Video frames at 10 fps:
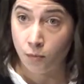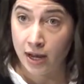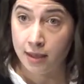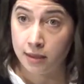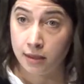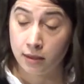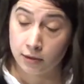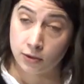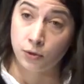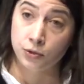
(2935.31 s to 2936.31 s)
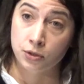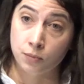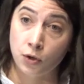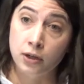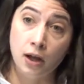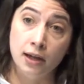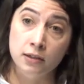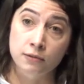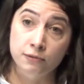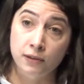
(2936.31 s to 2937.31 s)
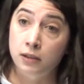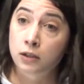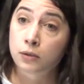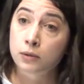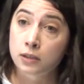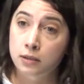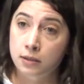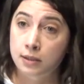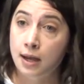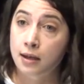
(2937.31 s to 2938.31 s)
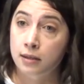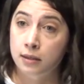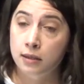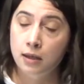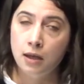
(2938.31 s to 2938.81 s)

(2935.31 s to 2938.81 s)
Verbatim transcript: where the soldiers were kind of inured to death,